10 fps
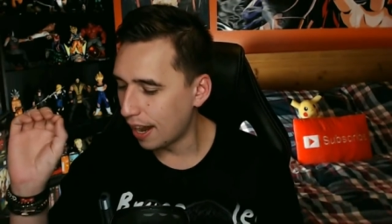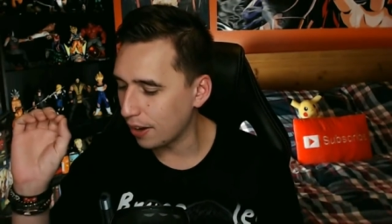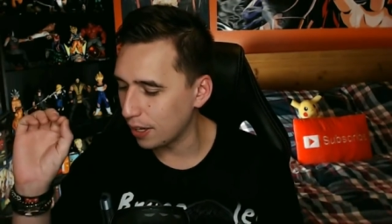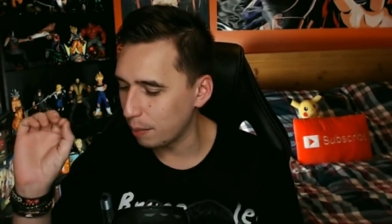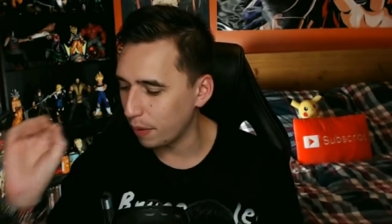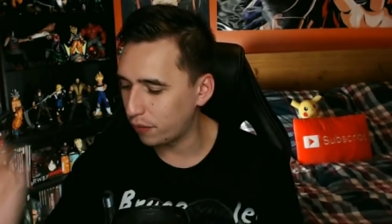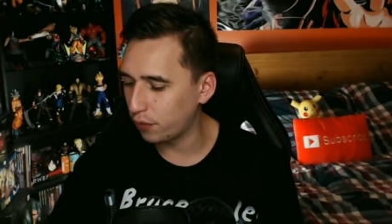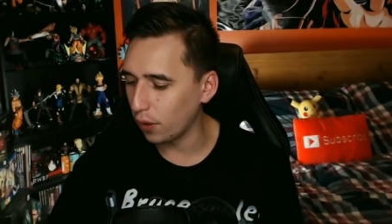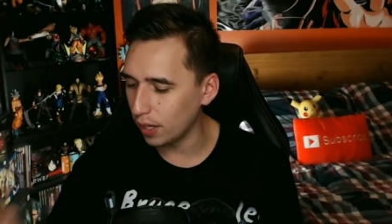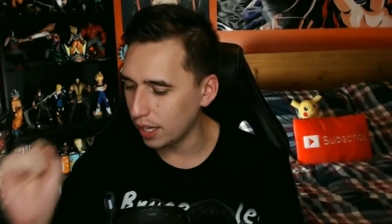are going to be
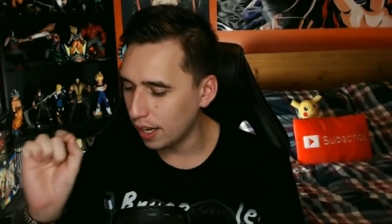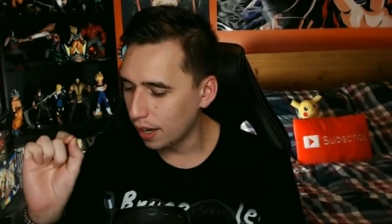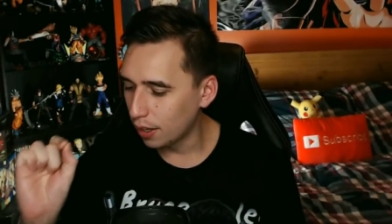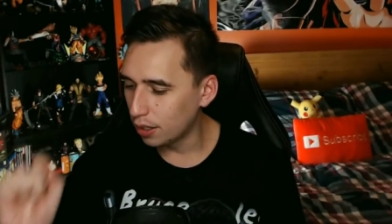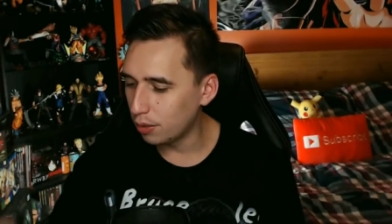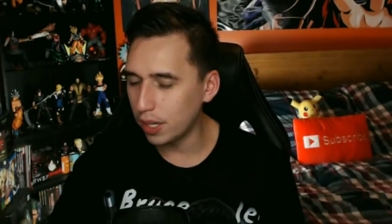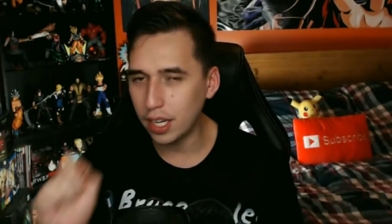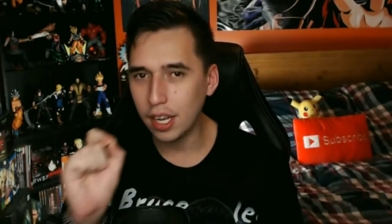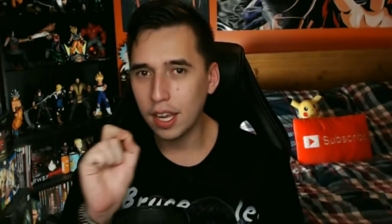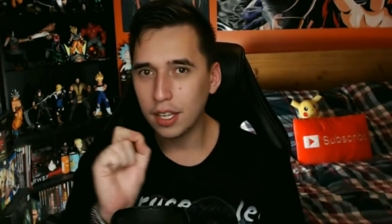fully
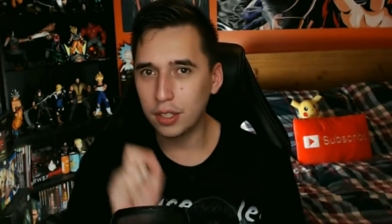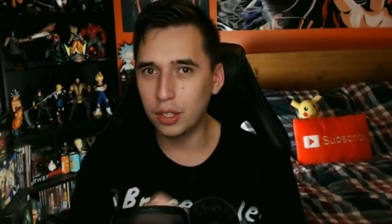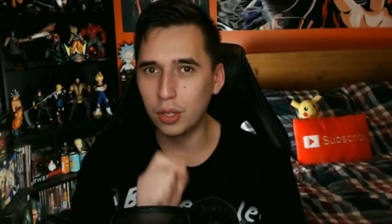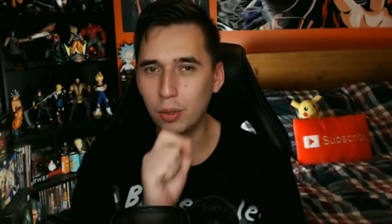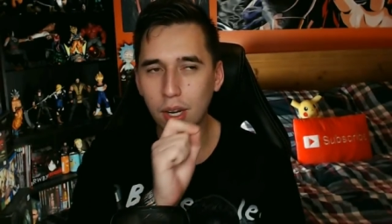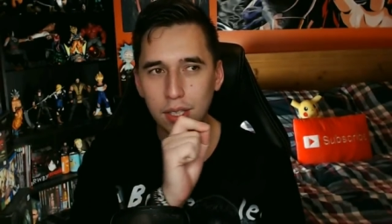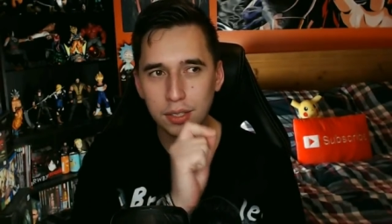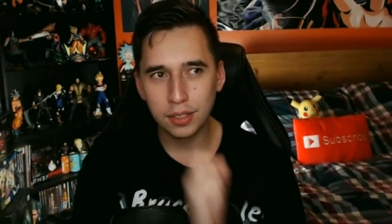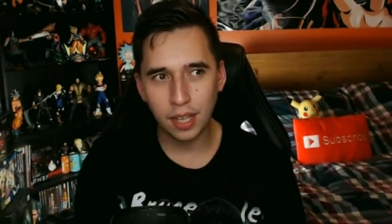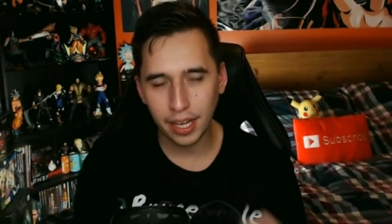
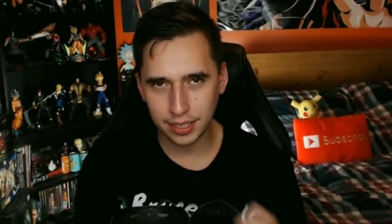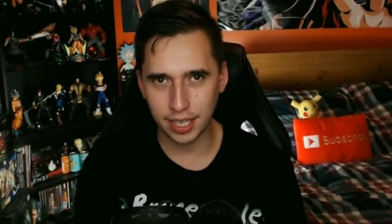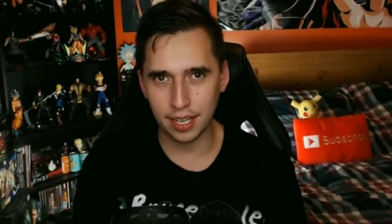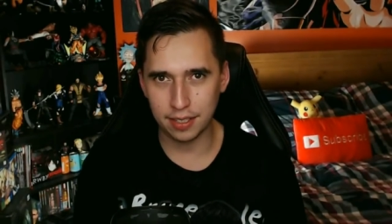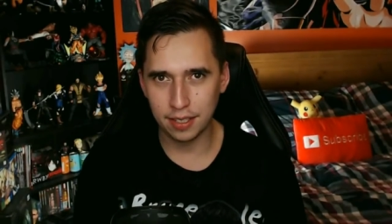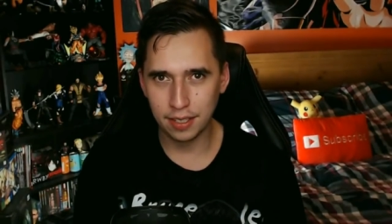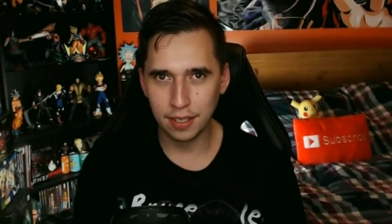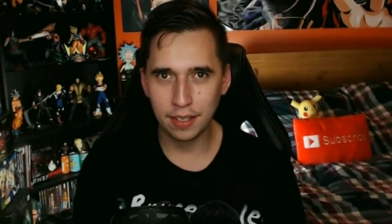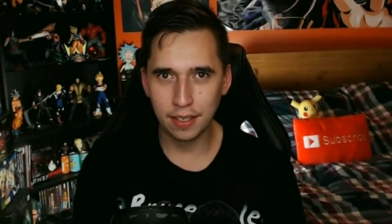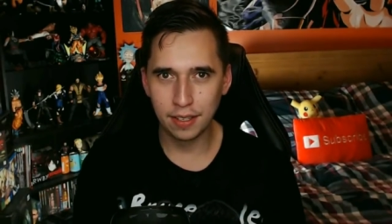reunited.
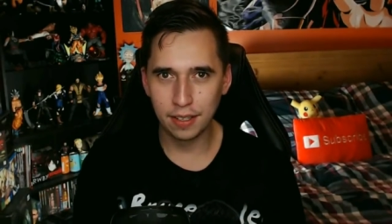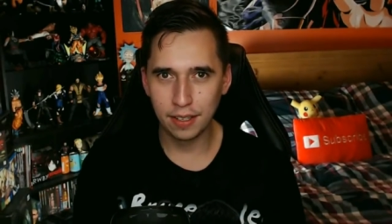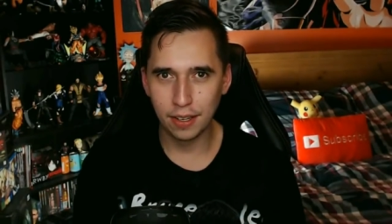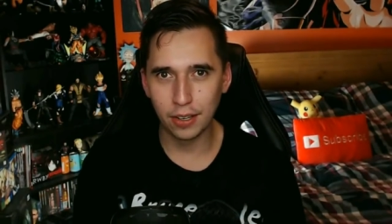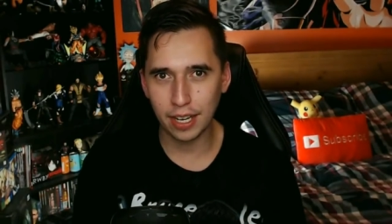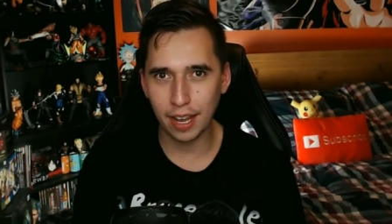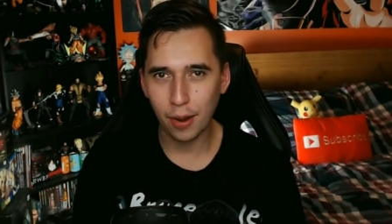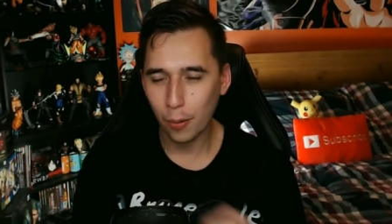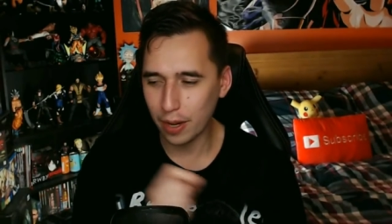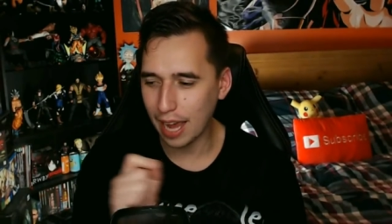
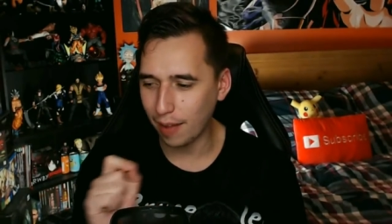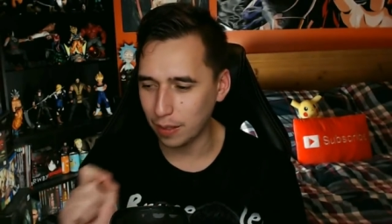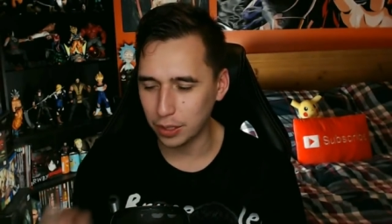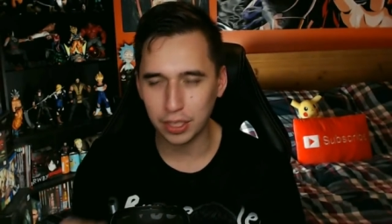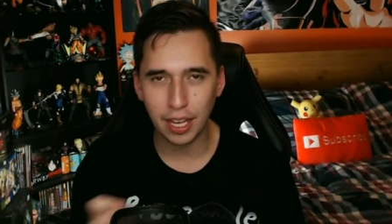Okay? We have the